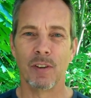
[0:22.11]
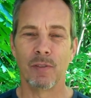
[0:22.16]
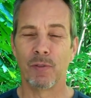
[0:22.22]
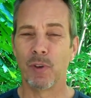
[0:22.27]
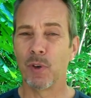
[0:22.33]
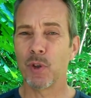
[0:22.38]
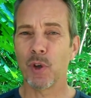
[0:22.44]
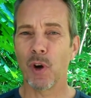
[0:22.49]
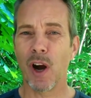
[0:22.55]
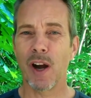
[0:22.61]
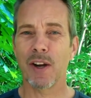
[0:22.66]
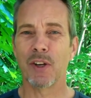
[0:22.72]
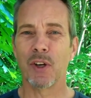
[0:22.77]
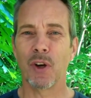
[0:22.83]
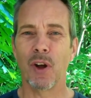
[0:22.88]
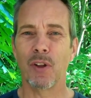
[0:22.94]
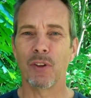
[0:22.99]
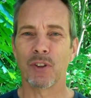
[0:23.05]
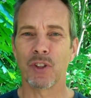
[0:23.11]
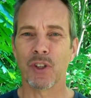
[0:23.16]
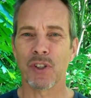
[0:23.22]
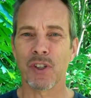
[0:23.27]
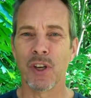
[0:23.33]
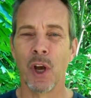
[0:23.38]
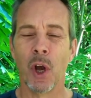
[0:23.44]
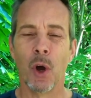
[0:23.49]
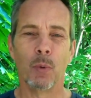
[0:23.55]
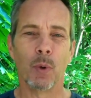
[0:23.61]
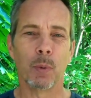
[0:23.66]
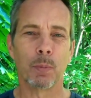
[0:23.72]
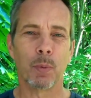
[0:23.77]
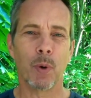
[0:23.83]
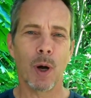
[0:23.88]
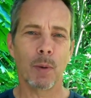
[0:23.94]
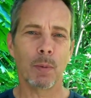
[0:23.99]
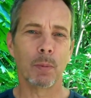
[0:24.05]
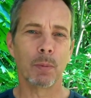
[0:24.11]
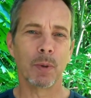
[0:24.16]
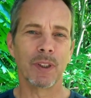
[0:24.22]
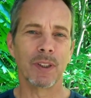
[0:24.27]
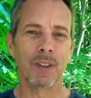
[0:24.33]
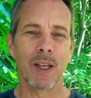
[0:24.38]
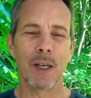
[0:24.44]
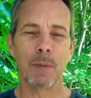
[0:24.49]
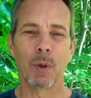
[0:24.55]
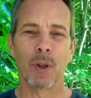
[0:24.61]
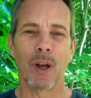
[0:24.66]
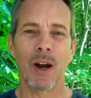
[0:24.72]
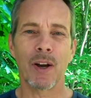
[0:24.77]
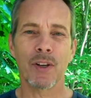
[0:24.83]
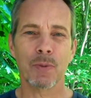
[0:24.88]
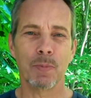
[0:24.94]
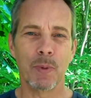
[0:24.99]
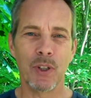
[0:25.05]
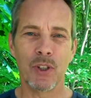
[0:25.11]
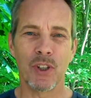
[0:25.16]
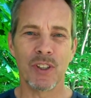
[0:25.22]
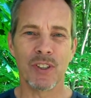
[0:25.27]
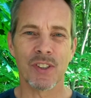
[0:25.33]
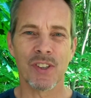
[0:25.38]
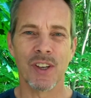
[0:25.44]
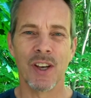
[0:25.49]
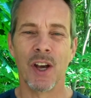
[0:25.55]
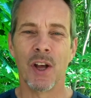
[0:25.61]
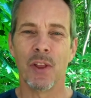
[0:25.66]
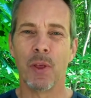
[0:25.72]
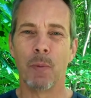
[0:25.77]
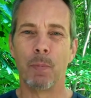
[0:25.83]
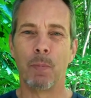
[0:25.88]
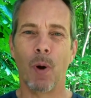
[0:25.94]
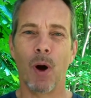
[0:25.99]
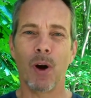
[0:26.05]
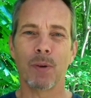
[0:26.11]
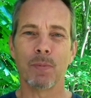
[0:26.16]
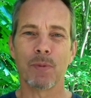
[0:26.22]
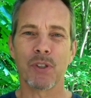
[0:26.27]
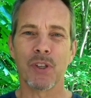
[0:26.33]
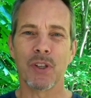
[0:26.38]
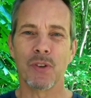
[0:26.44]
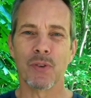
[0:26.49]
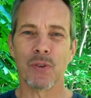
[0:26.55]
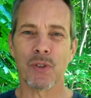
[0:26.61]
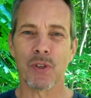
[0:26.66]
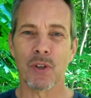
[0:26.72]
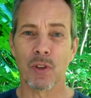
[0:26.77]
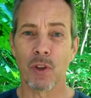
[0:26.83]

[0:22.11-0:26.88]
Future archaeologists will probably label our species the bottom sitters,